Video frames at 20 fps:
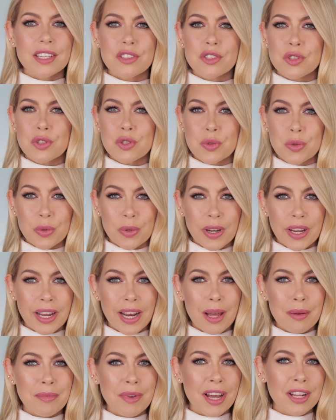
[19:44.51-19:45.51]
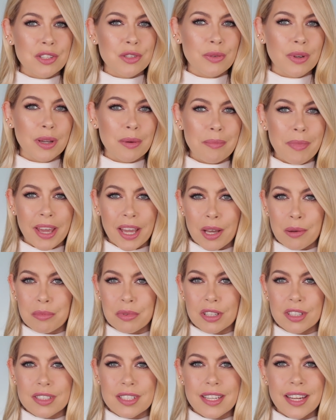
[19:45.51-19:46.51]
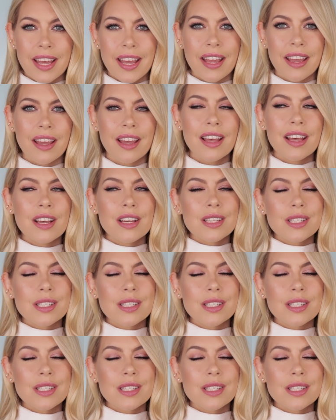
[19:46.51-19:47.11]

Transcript: screw it, I'm not doing a makeup look today.